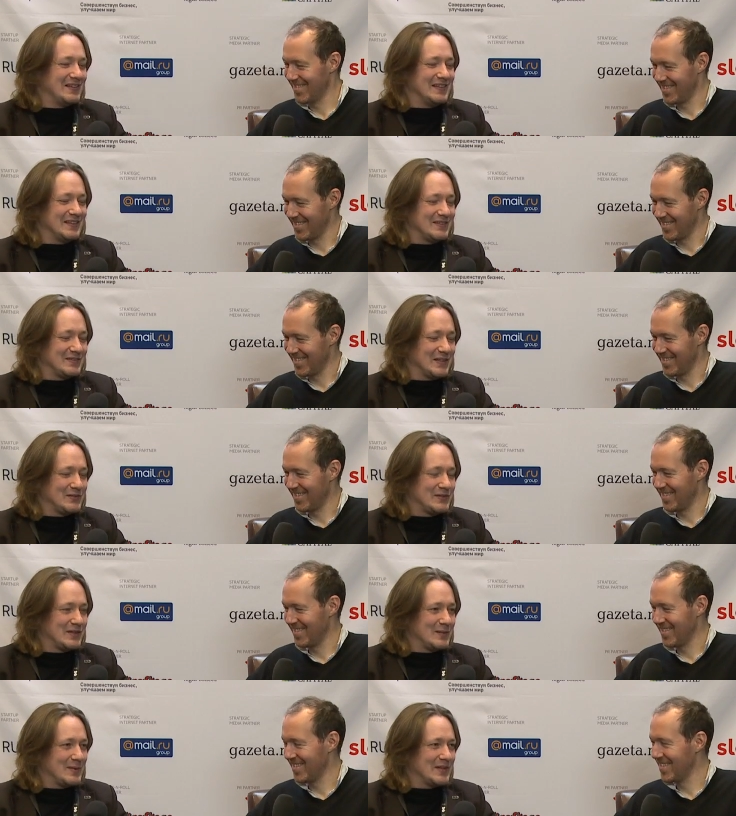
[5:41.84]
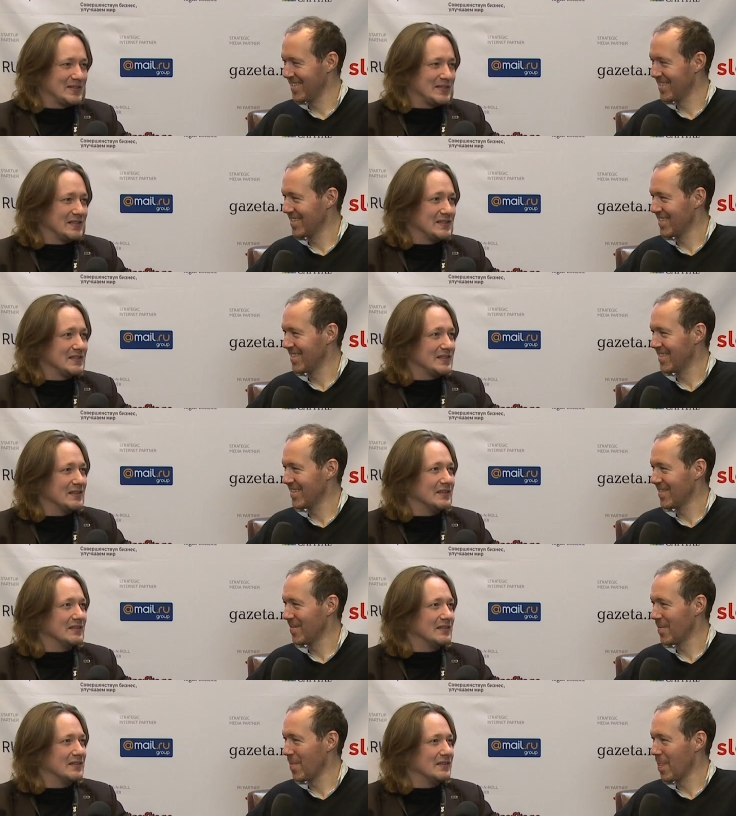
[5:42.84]
Speaker 1: that, that, that really makes sense. And,
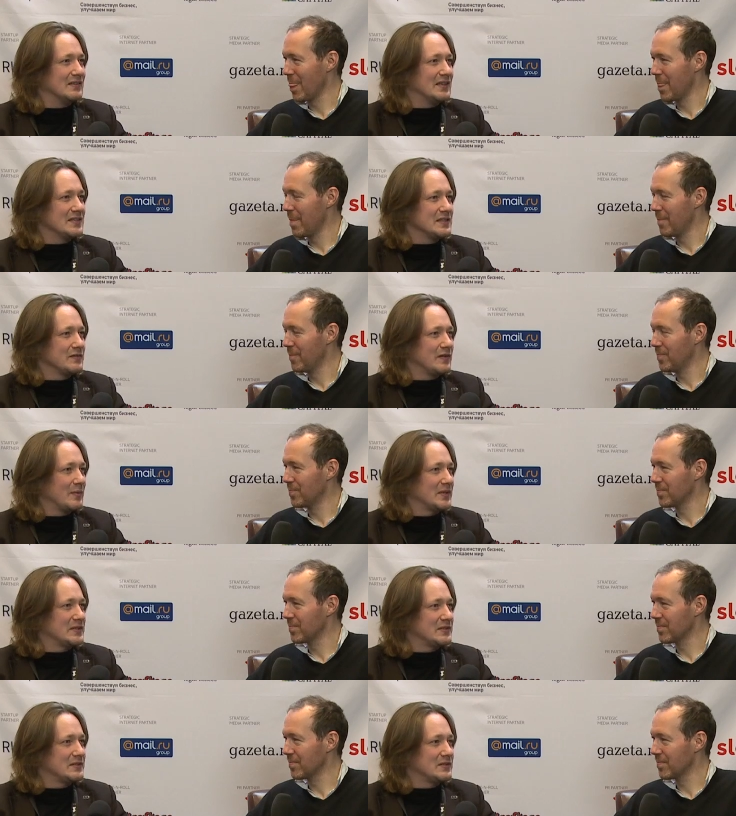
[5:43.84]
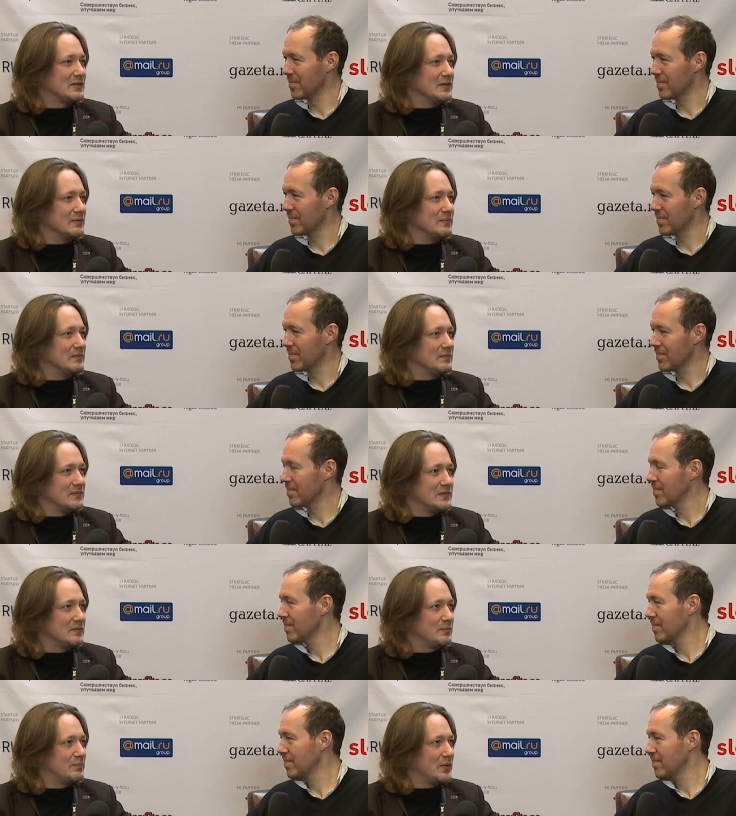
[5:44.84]
and Last FM has, did,
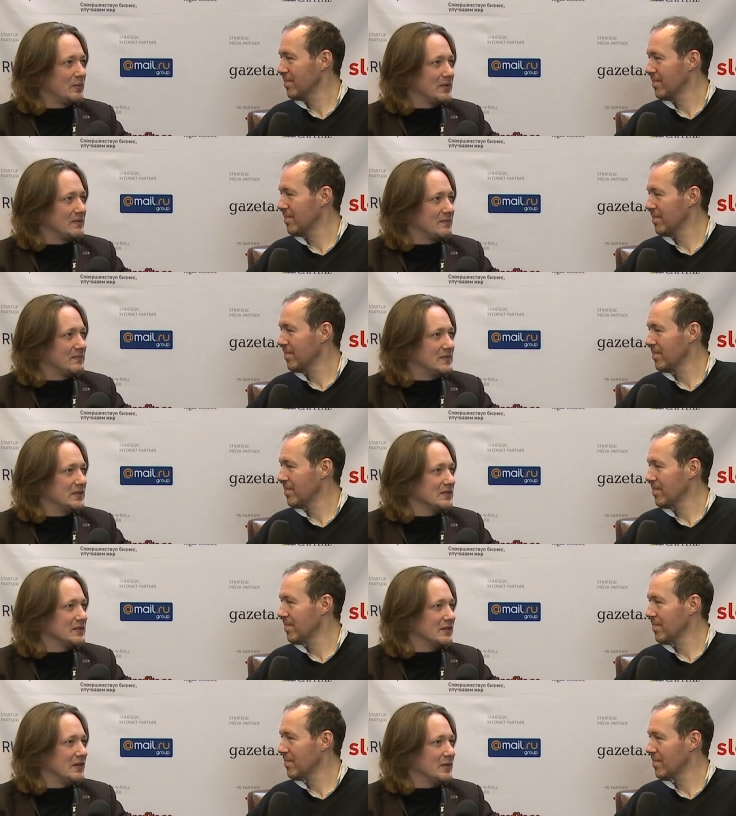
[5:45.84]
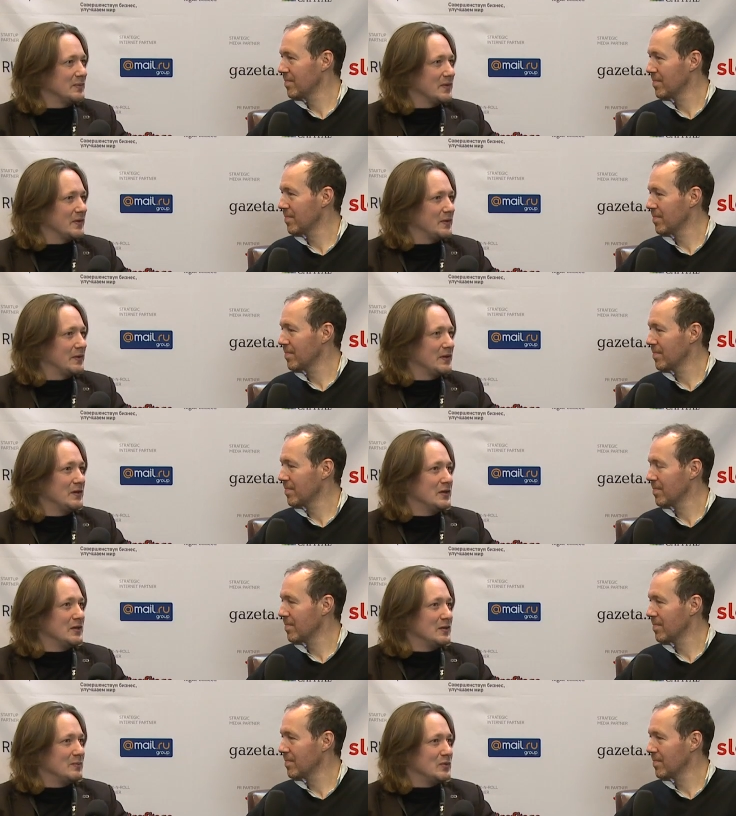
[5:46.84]
probably deals a lot with
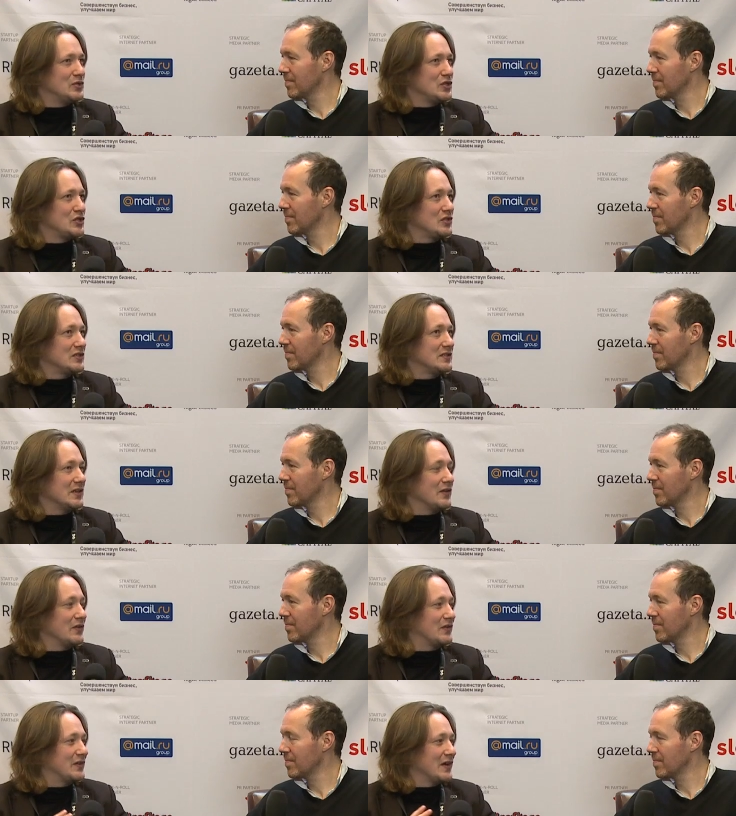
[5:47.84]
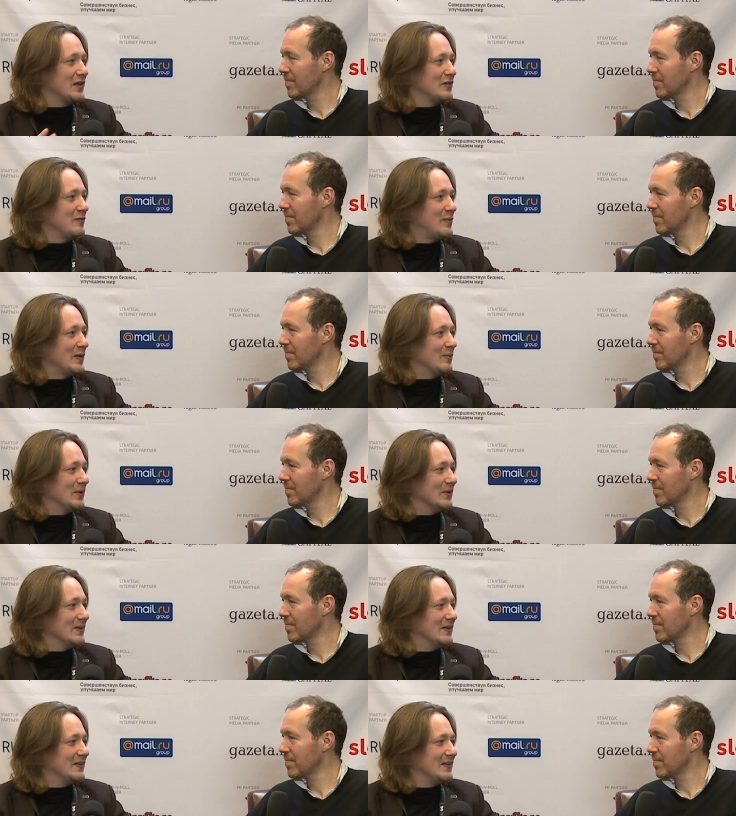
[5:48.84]
musicians and other creative
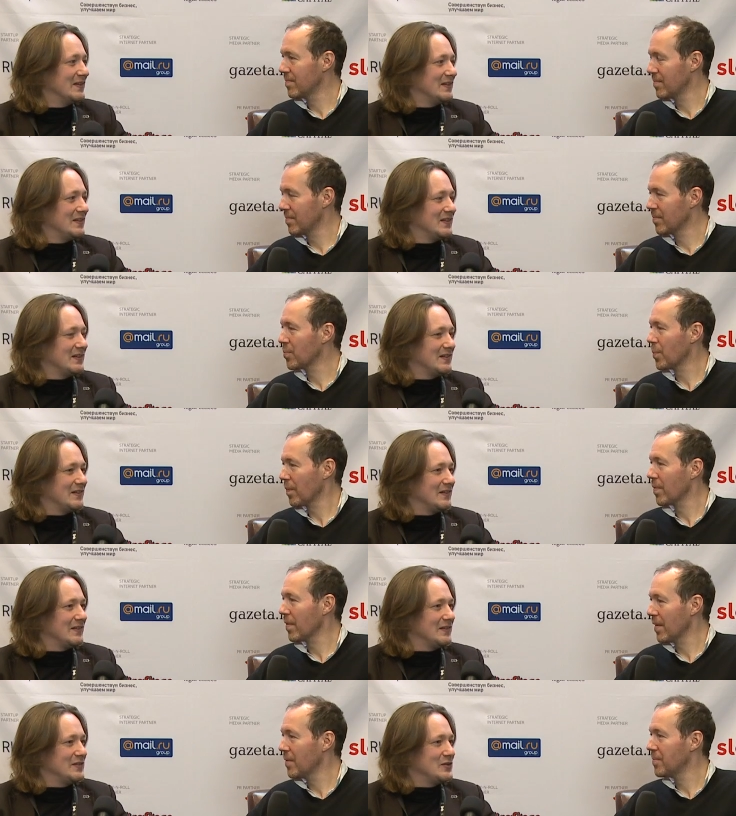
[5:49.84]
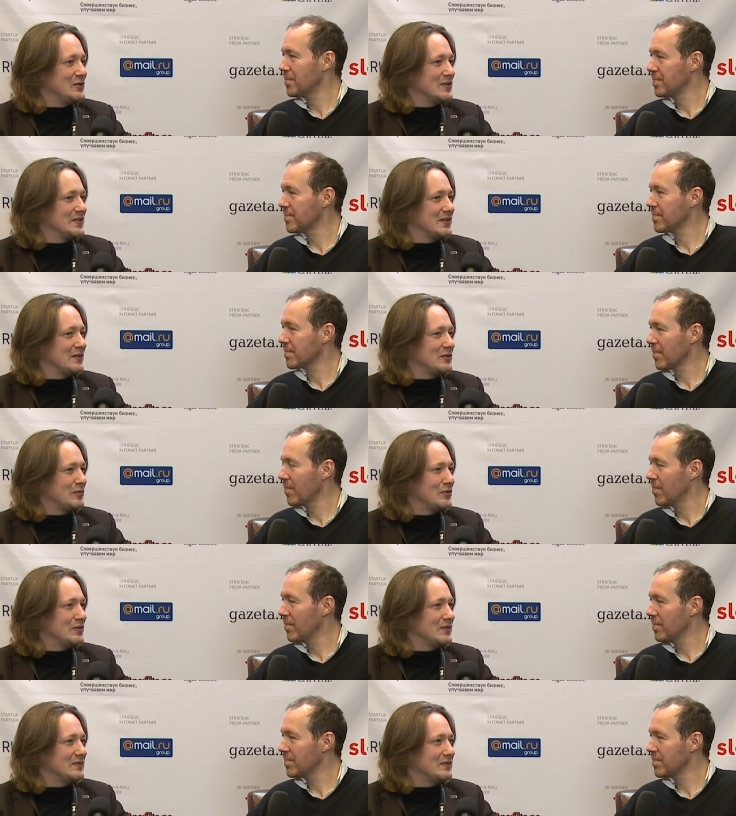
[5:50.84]
people. Uh, and you, as an
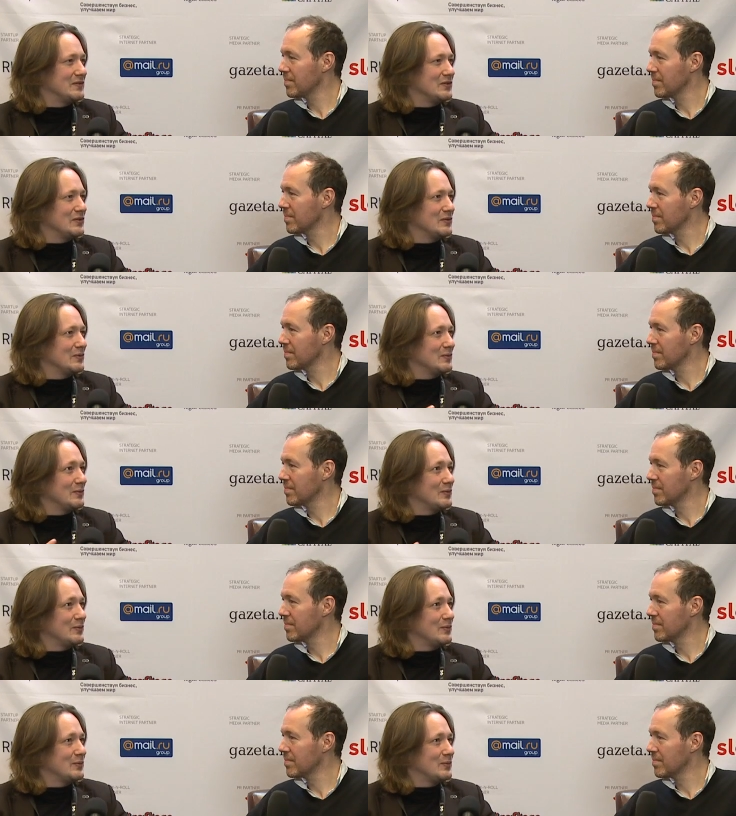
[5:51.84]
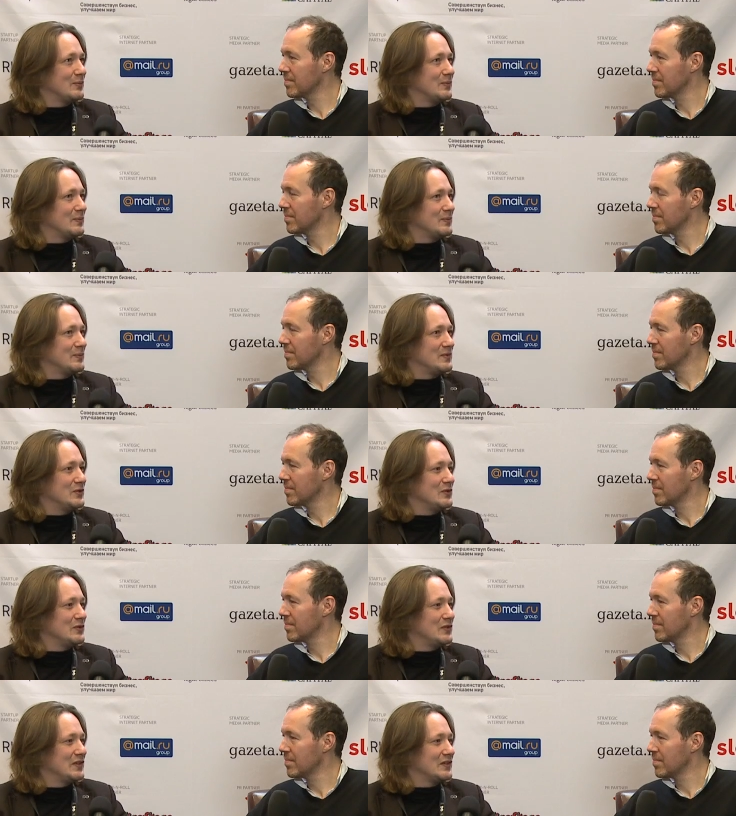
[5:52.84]
entrepreneur, do, do
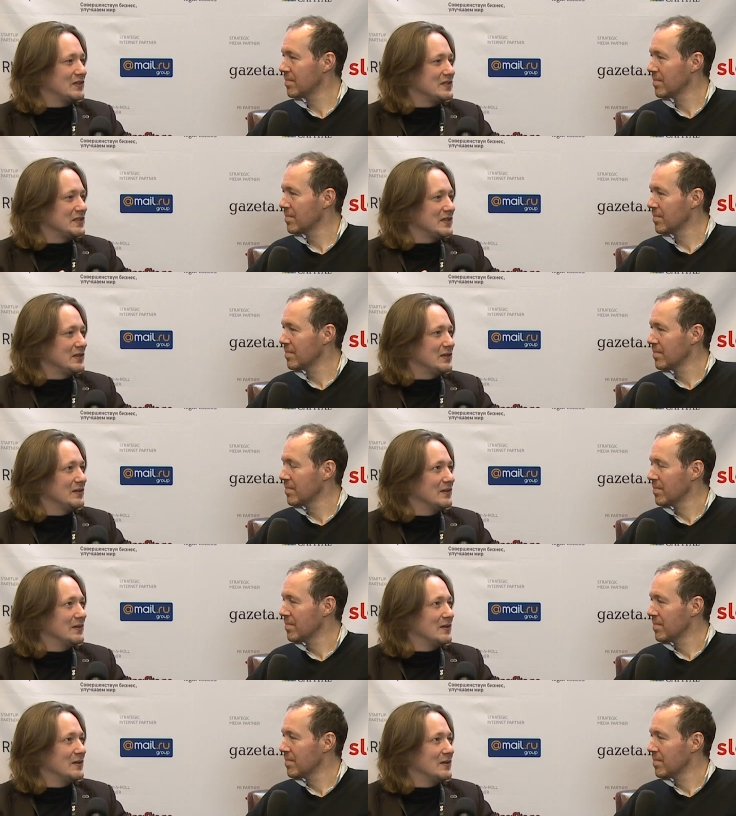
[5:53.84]
you think there is any